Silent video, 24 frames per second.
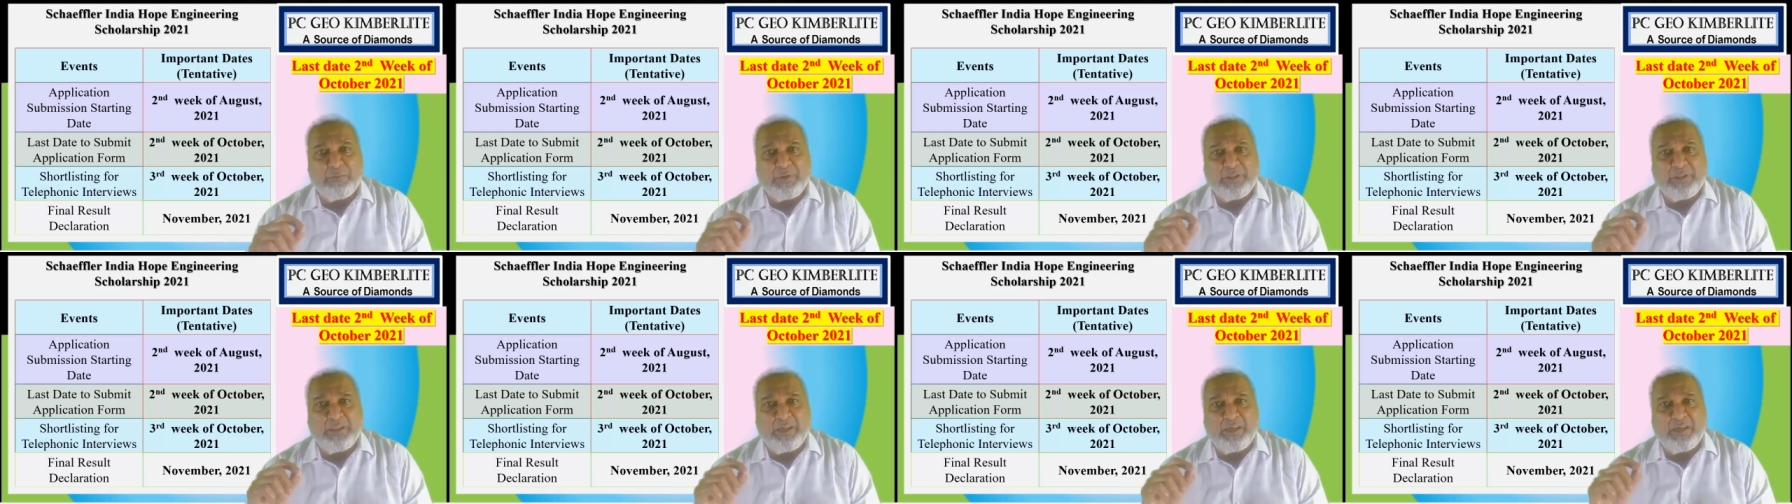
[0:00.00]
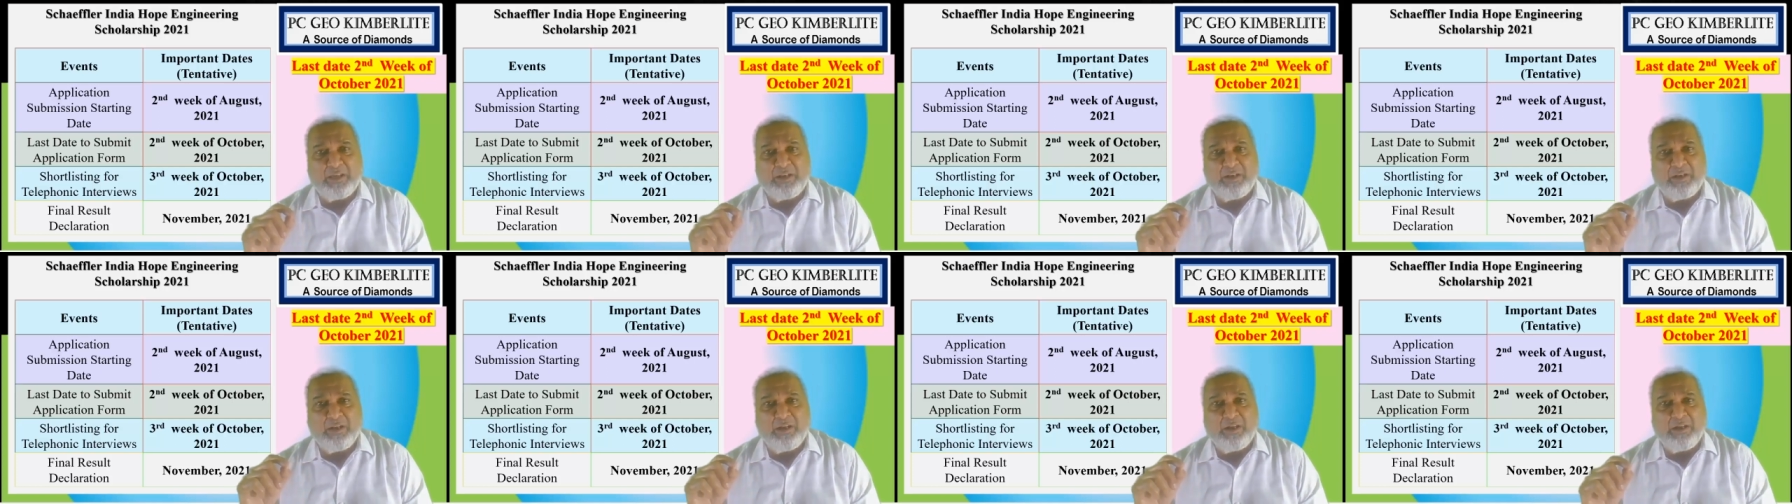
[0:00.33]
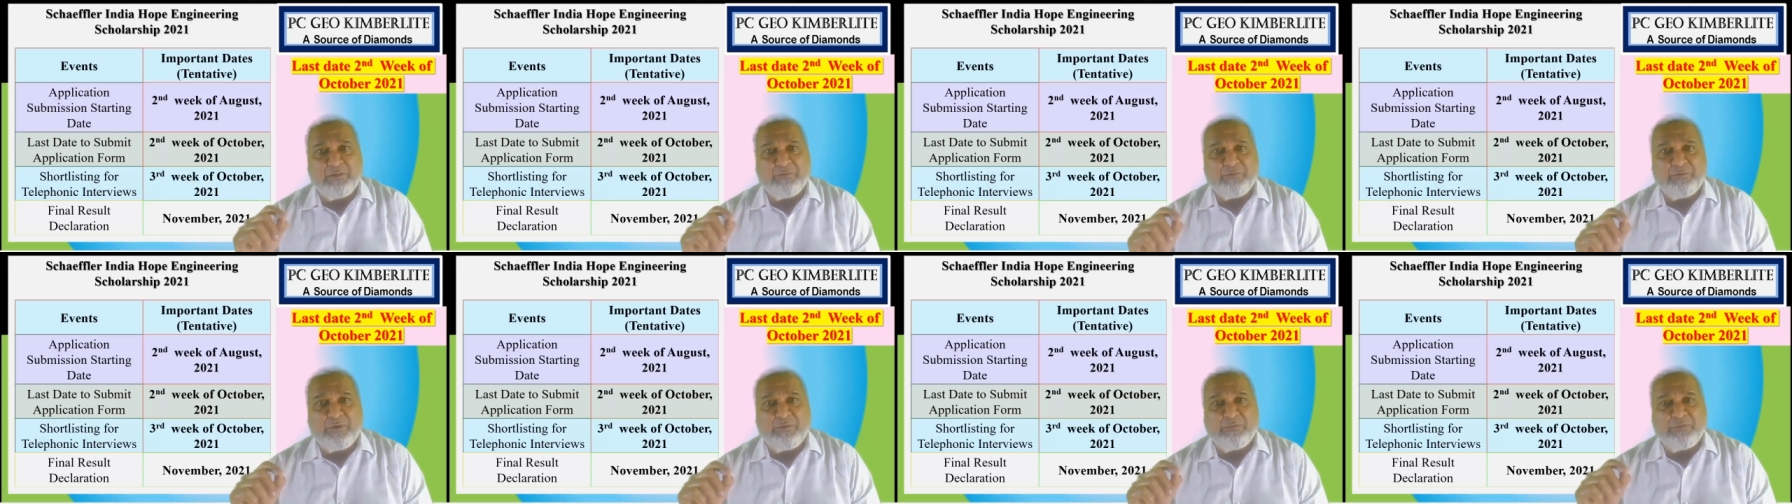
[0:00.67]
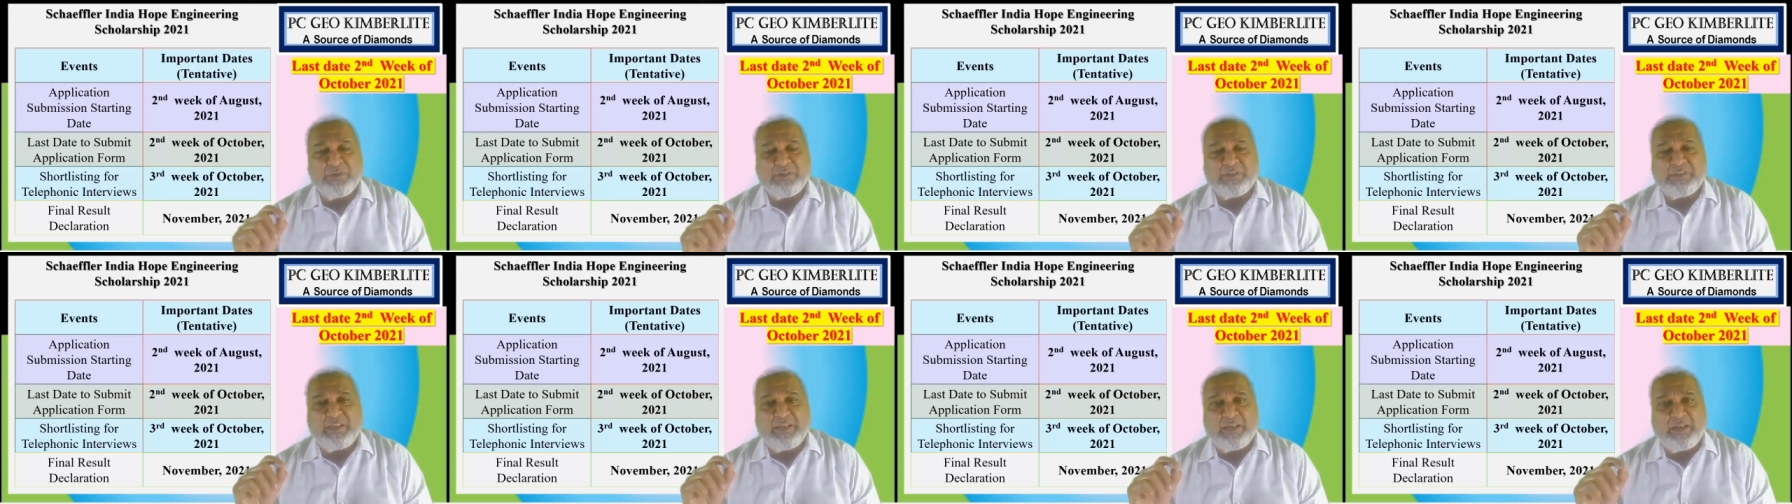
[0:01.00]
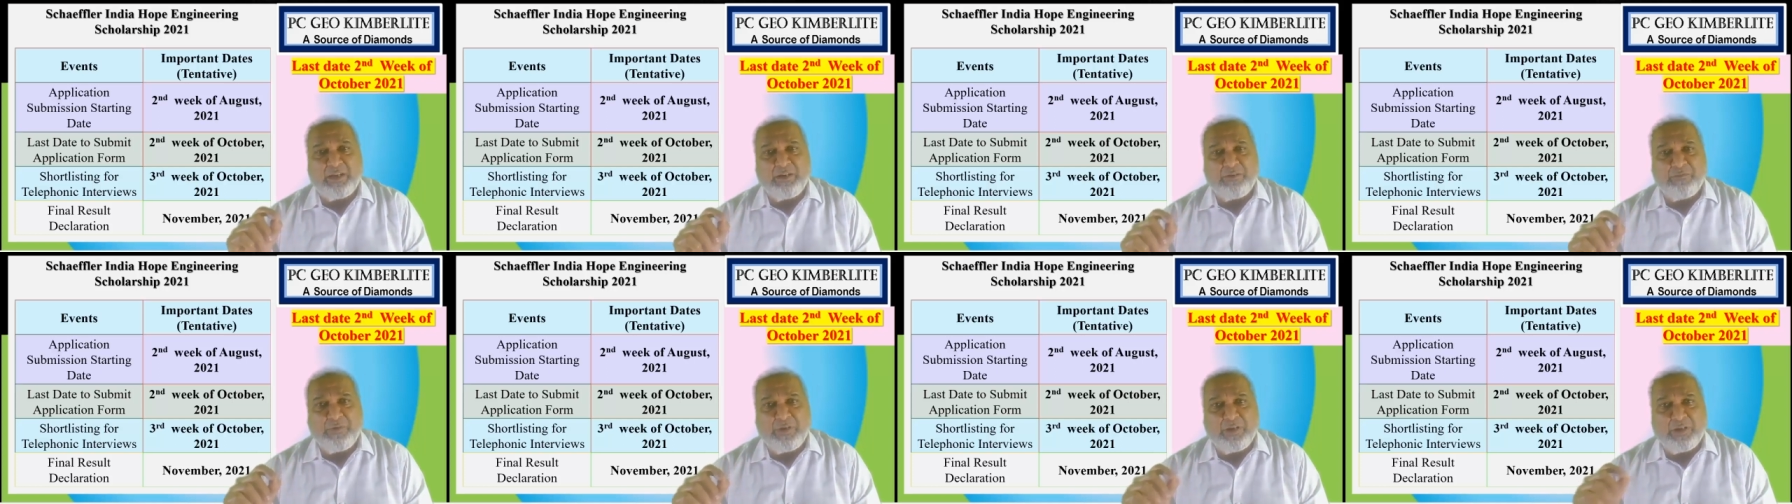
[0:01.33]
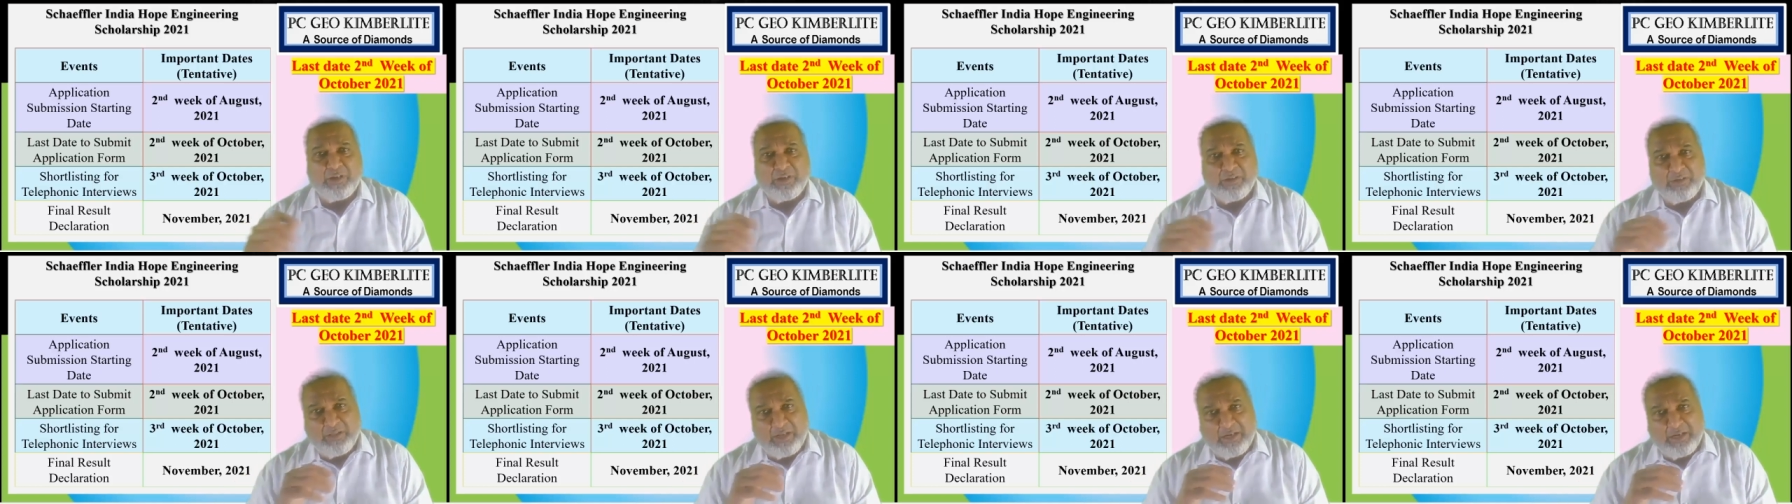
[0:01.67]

be there from the second week.